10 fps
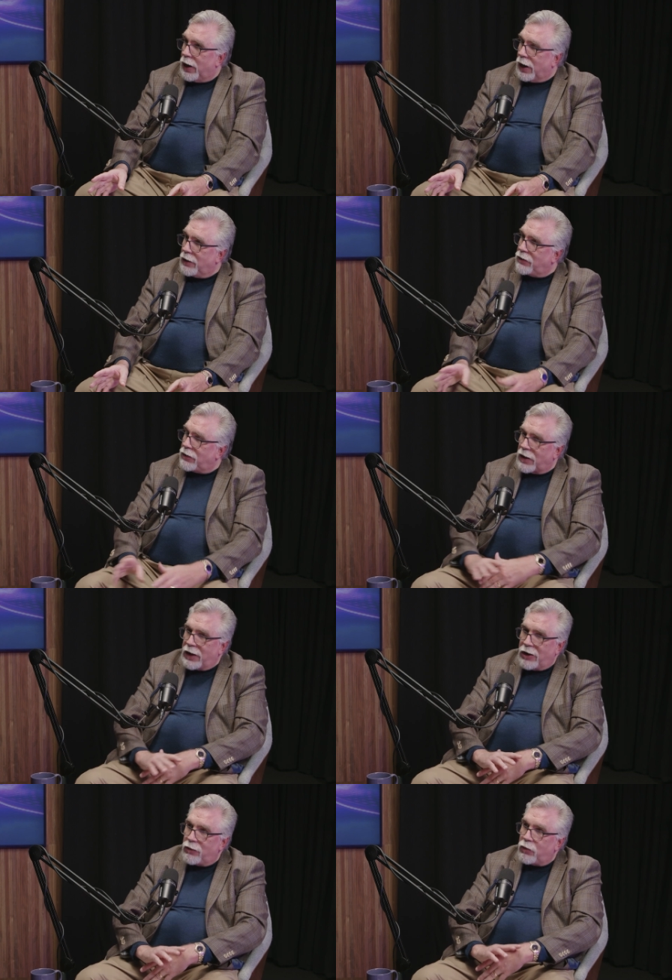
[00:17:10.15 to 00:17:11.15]
And this is a
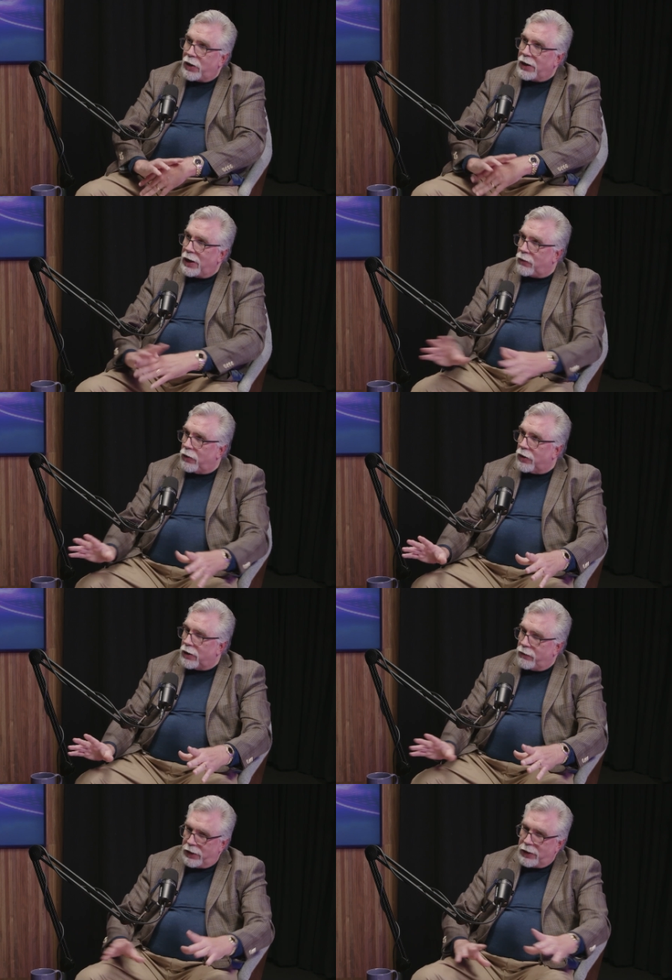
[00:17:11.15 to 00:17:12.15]
nationwide network
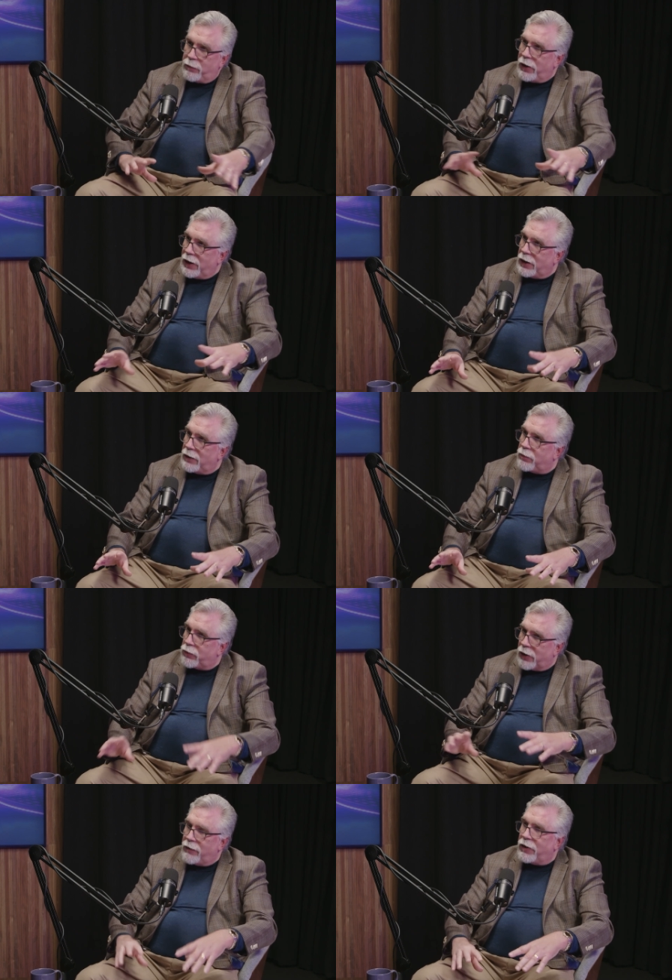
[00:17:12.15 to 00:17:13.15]
of independent
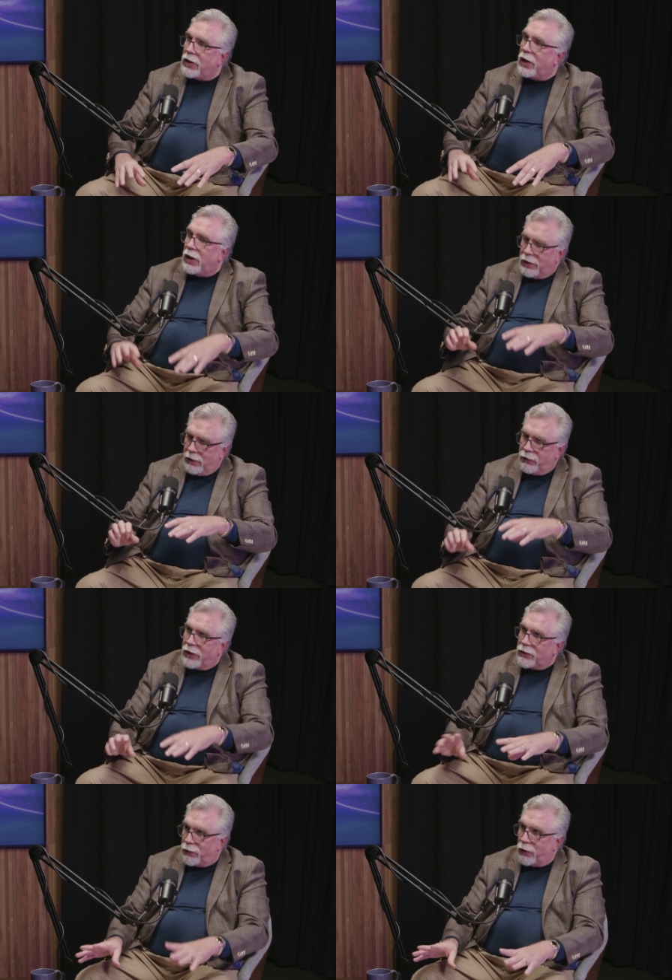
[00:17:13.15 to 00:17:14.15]
private
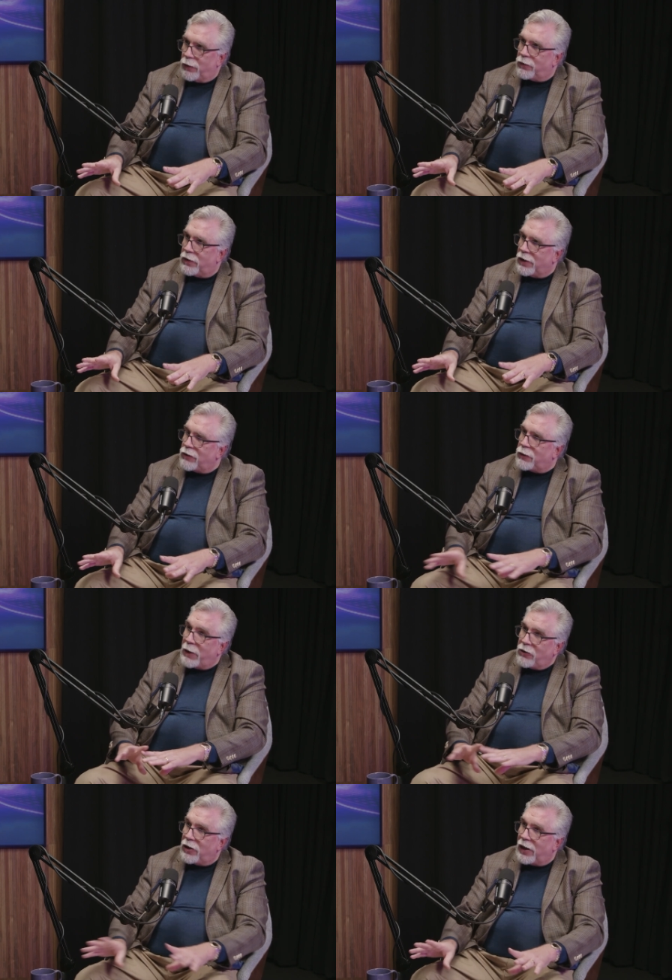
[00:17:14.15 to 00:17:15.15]
defense firms that
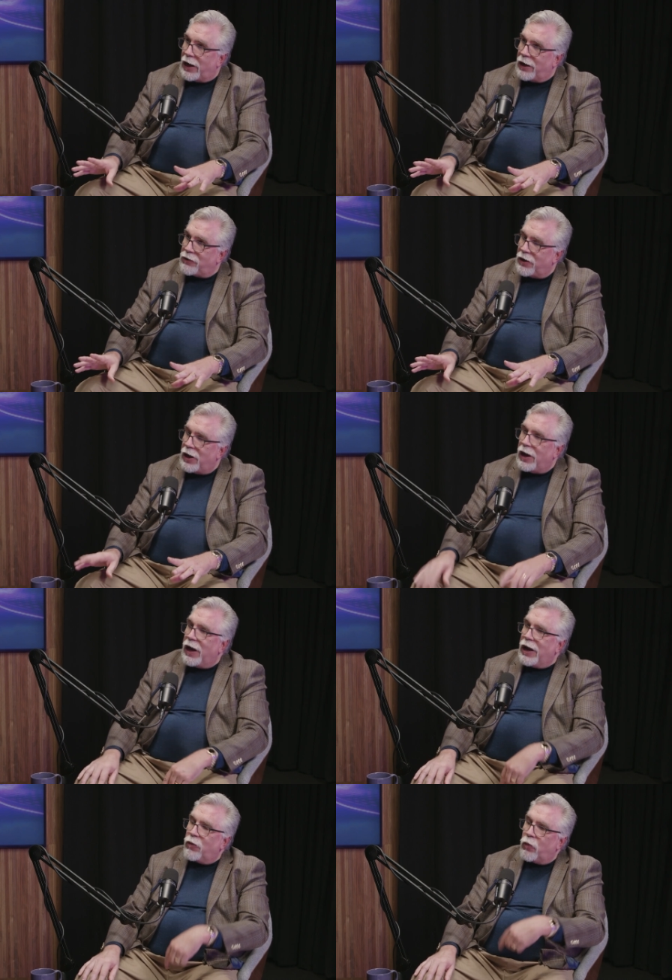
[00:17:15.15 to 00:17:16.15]
specialize
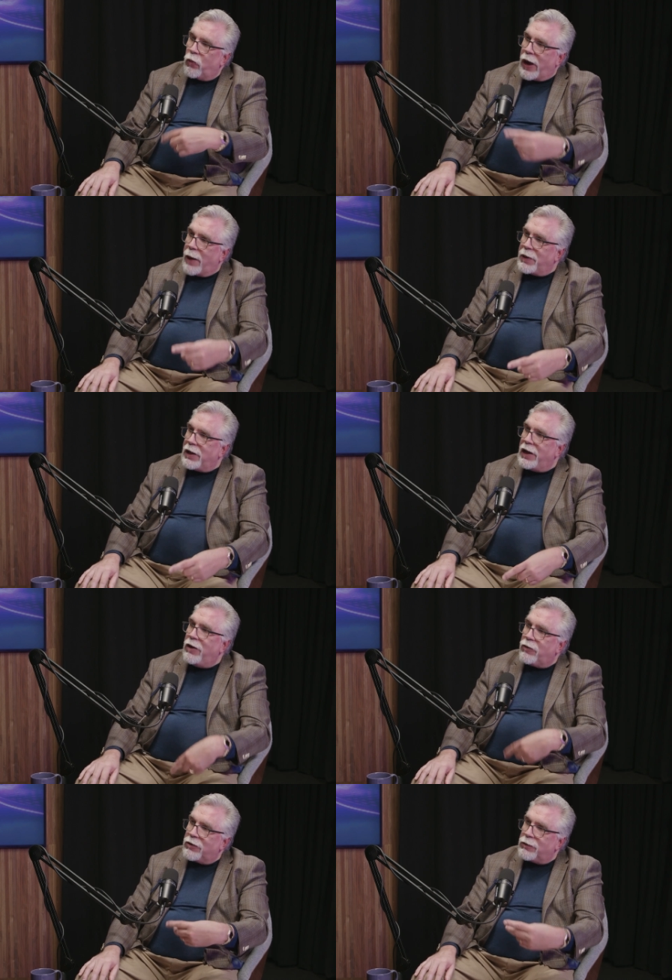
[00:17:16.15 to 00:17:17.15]
in rapidly
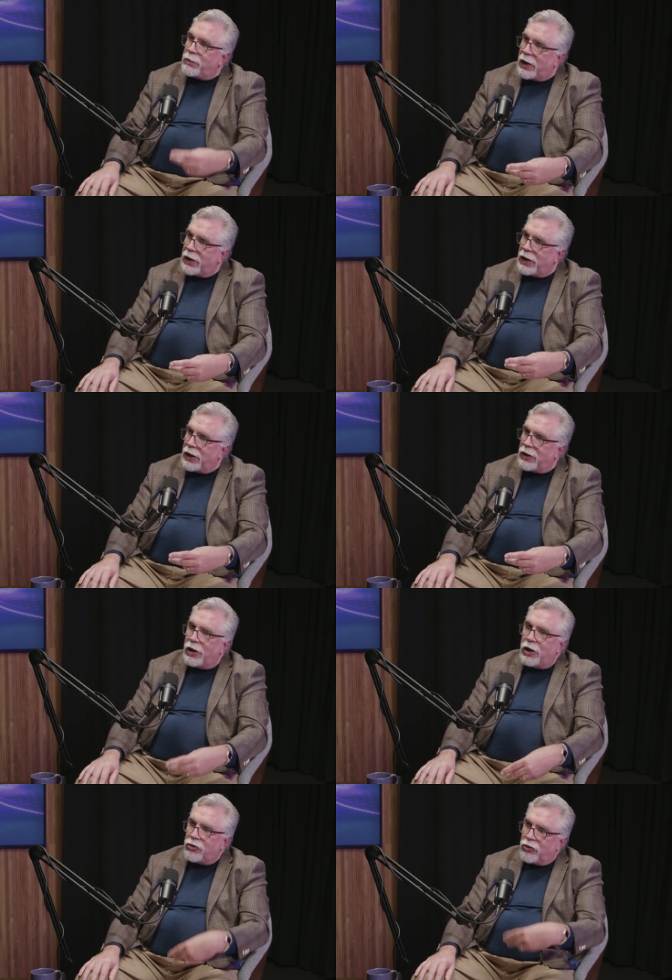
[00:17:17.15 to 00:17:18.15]
responding
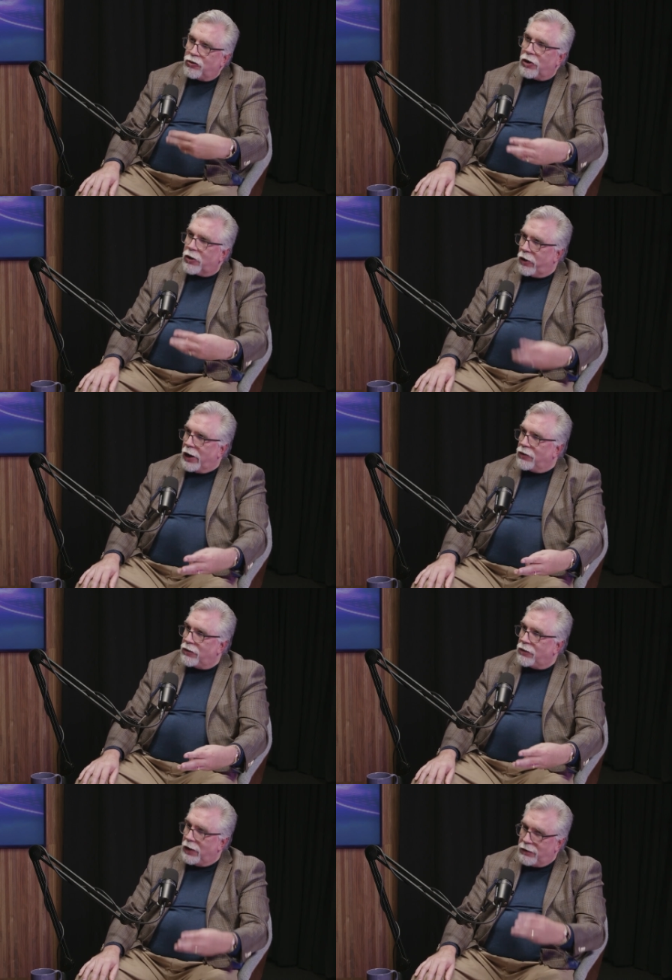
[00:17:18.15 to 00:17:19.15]
to truck
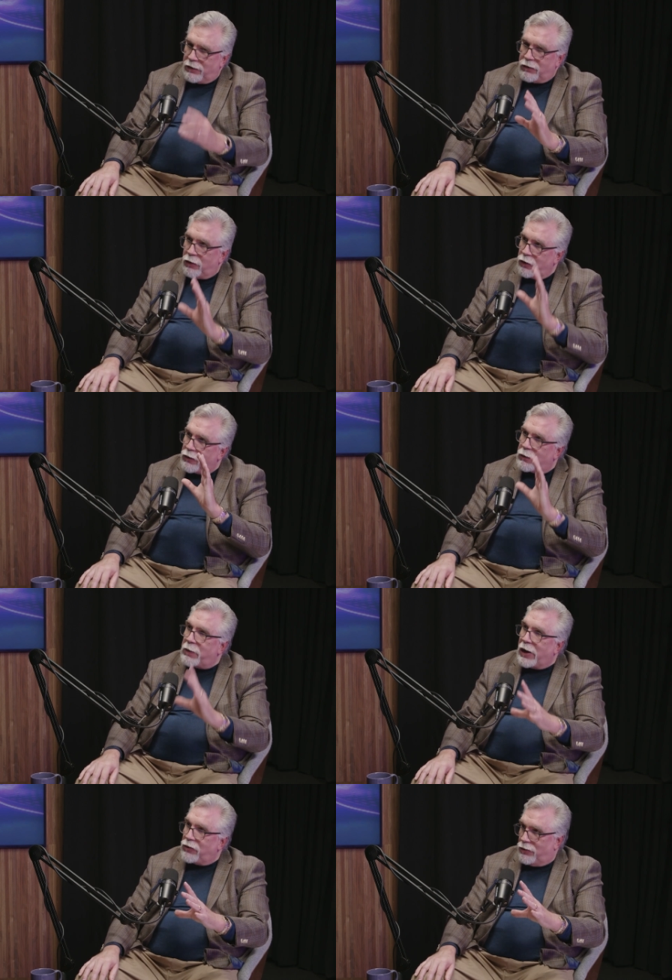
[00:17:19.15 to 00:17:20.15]
crashes. This is their
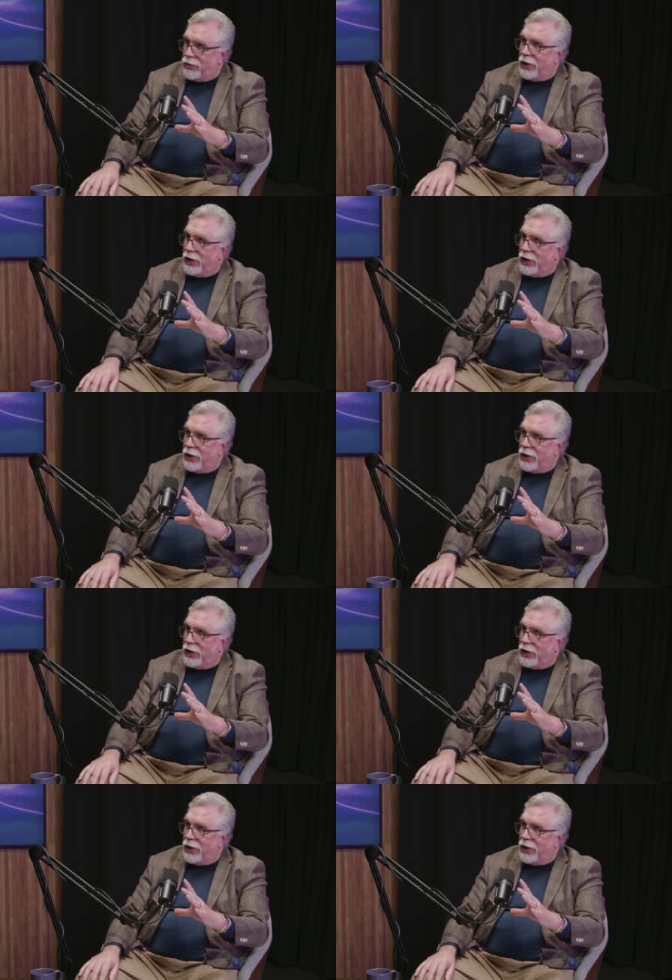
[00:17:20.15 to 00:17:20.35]
specialty.